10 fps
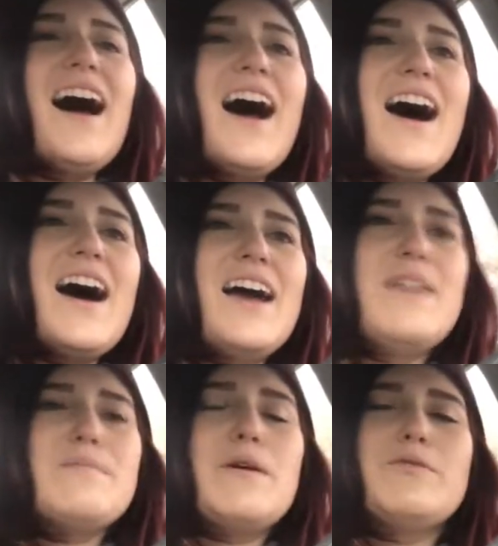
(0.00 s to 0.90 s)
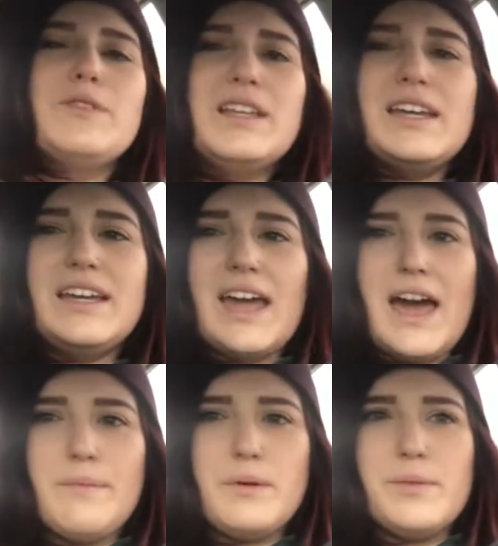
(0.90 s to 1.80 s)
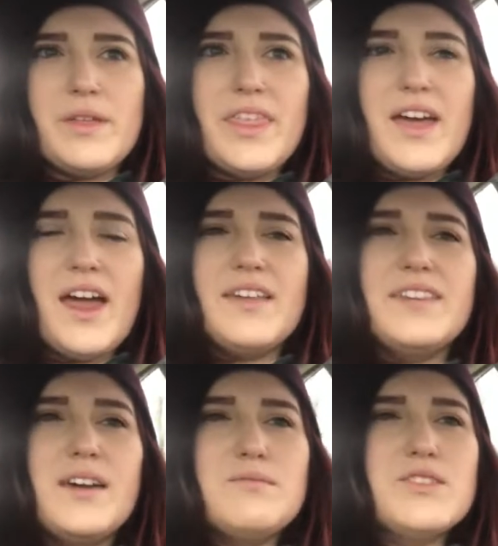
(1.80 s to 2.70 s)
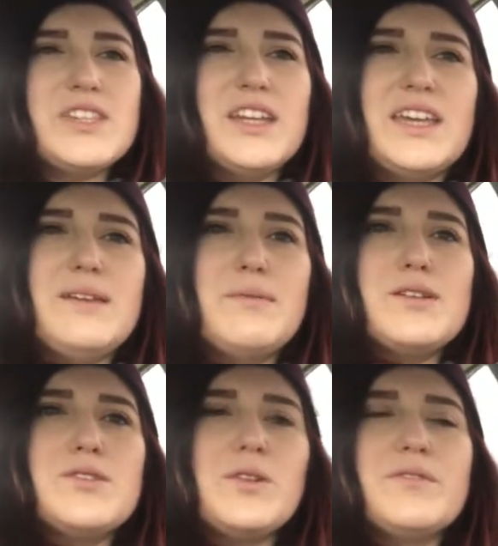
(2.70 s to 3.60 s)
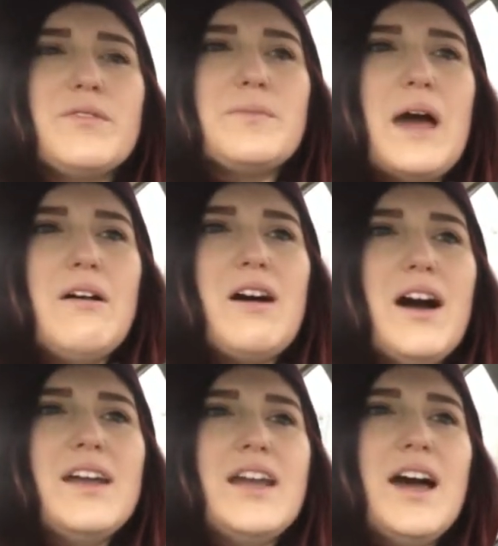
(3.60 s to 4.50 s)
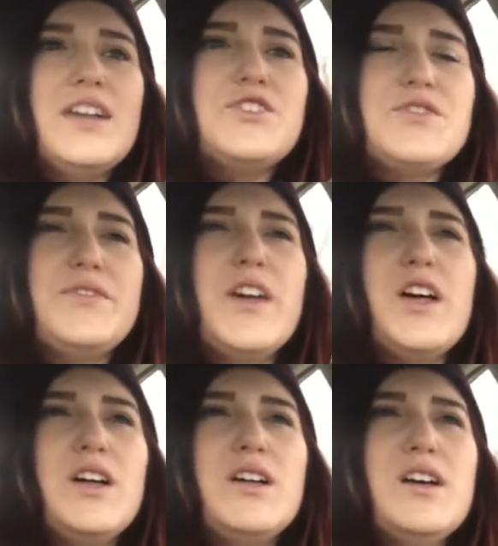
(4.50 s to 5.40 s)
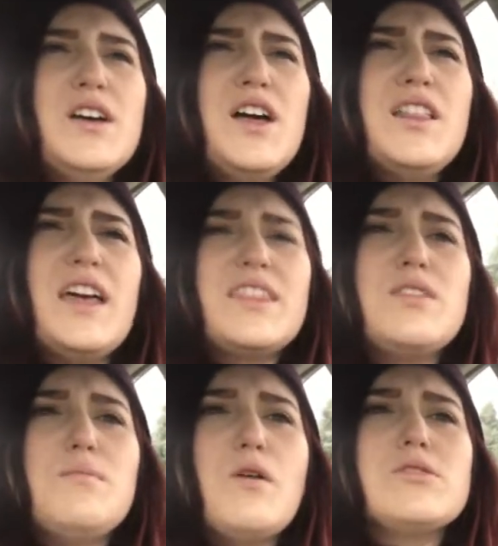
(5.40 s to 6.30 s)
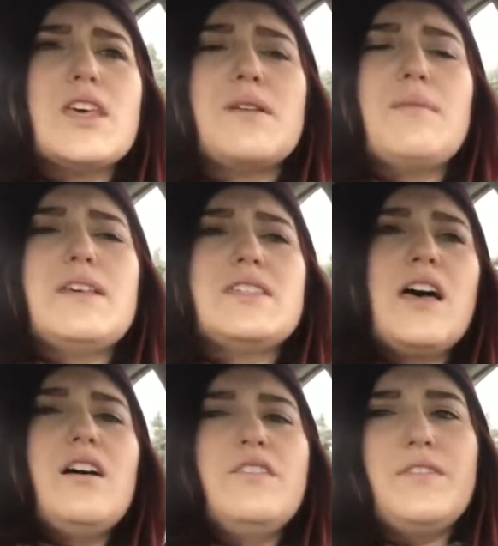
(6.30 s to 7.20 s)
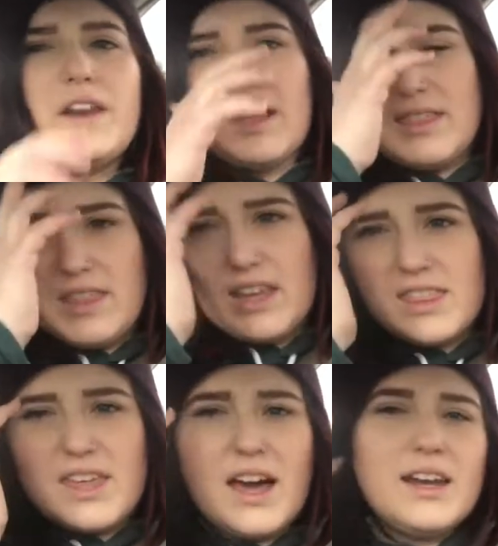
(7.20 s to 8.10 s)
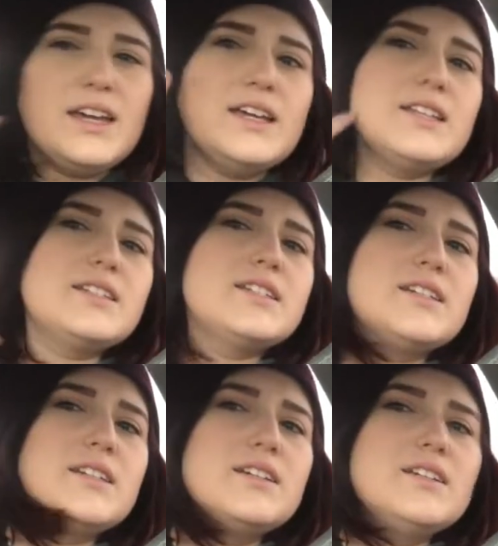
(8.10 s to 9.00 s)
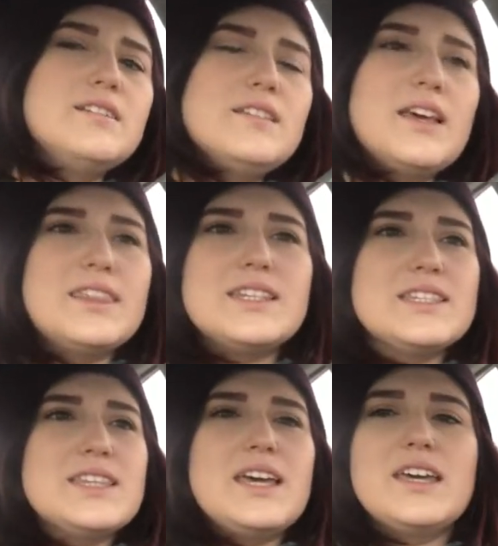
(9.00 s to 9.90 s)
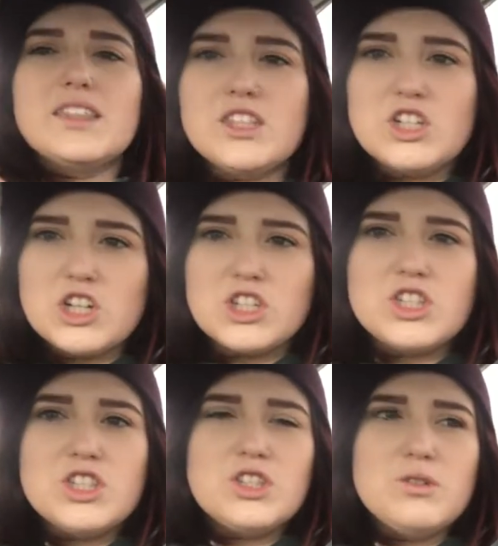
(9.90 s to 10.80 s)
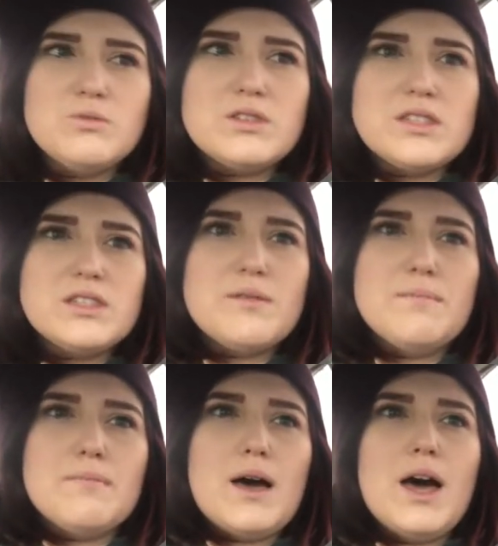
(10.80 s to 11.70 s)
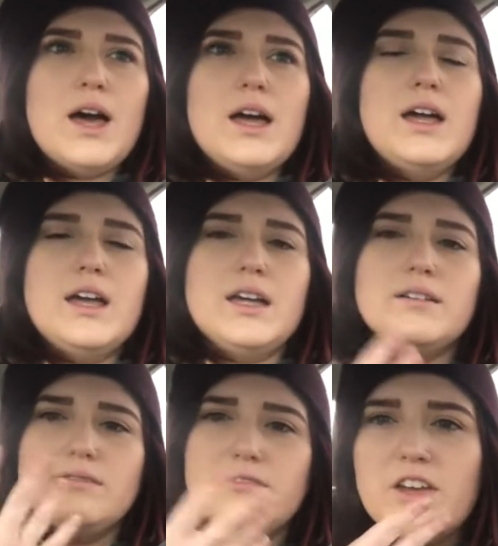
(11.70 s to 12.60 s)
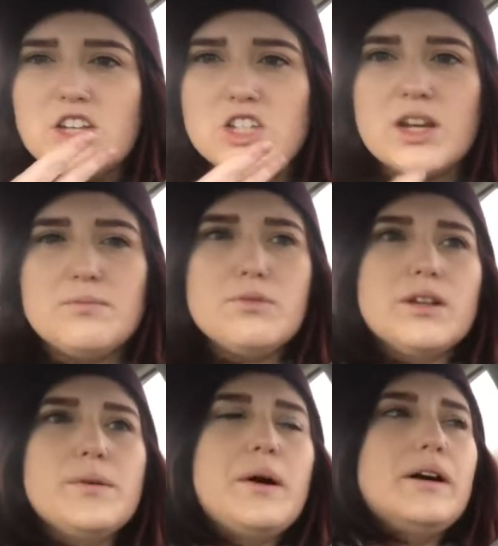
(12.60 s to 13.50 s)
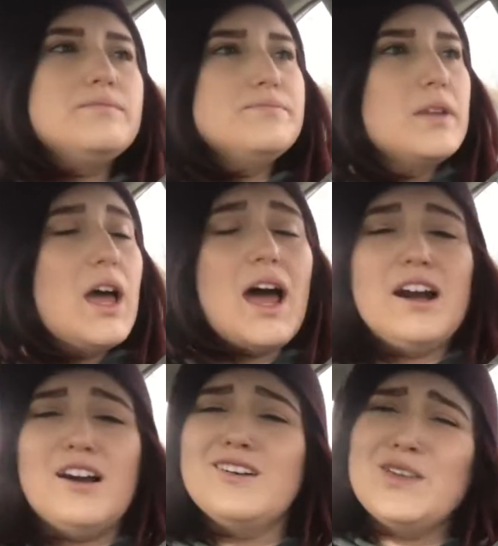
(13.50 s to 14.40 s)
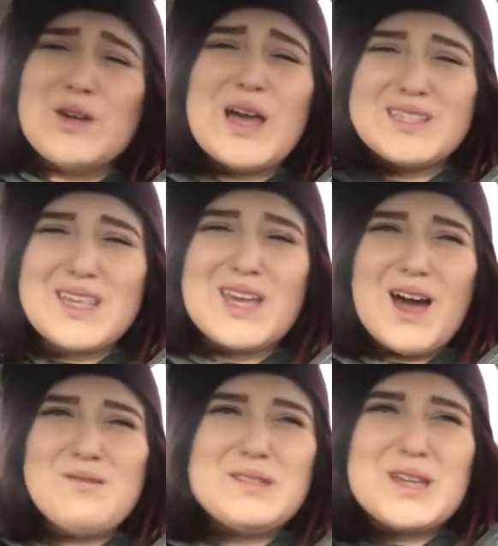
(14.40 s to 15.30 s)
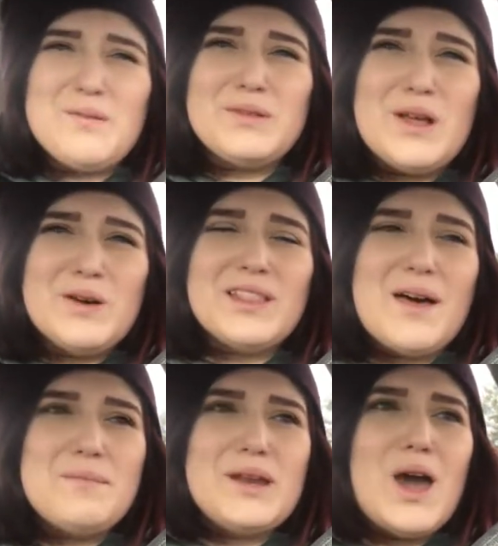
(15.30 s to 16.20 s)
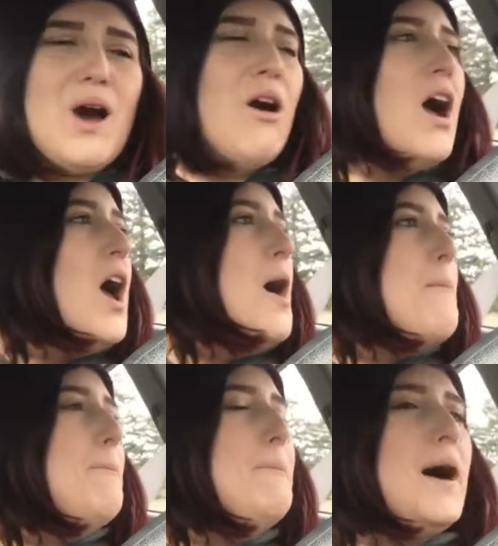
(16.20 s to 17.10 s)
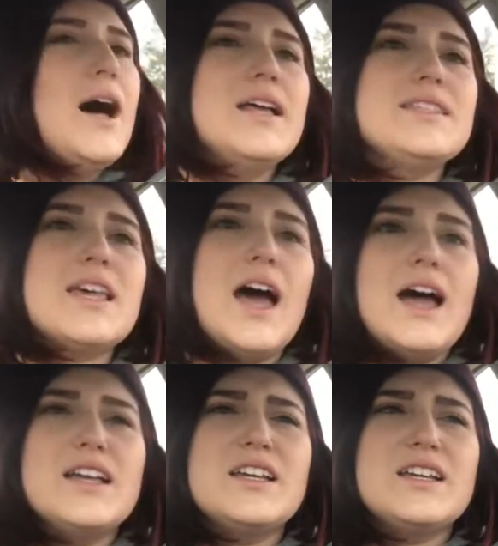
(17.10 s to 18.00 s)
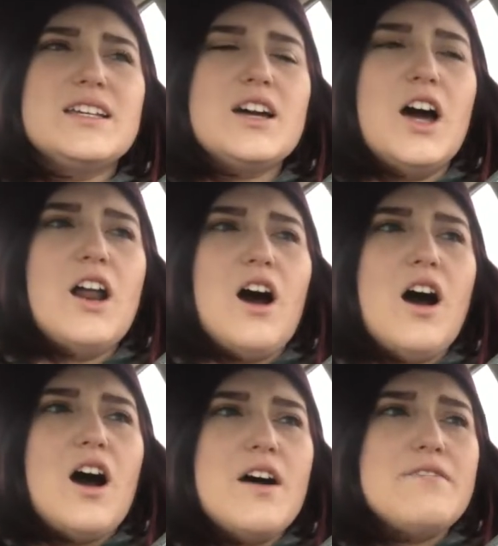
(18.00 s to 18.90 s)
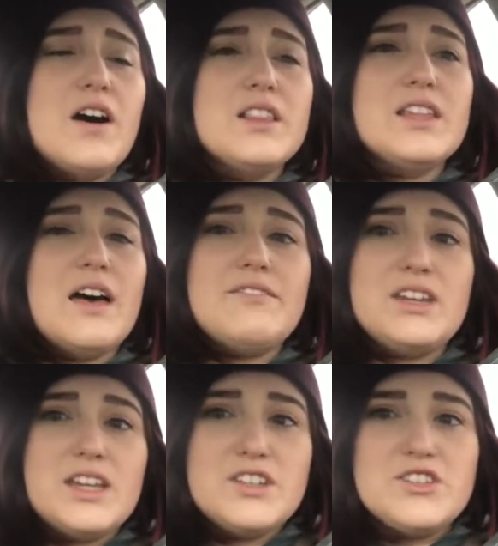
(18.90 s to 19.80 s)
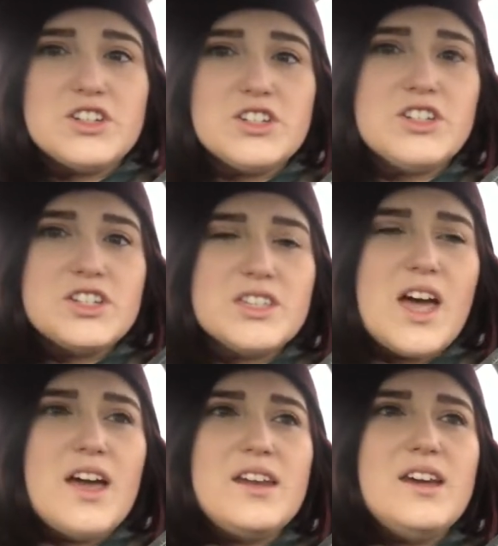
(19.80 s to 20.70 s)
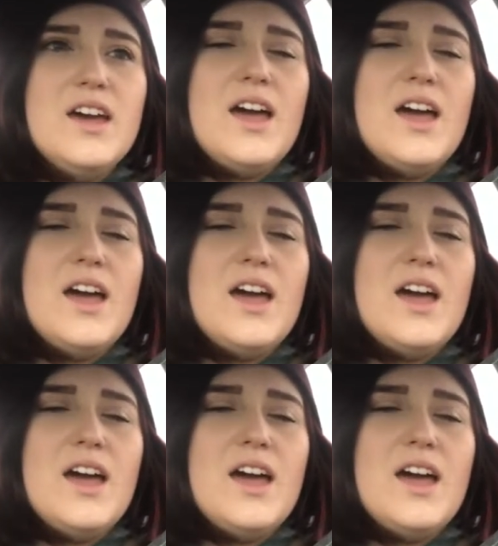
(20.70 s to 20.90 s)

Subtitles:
I'm really happy with it. I think I'm just gonna keep it short from now on. I just feel like the most like myself, and I think that it, like, this length just suits my face shape really well. I don't know, you guys can comment down below and let me know. But I cut off 11 inches, she said,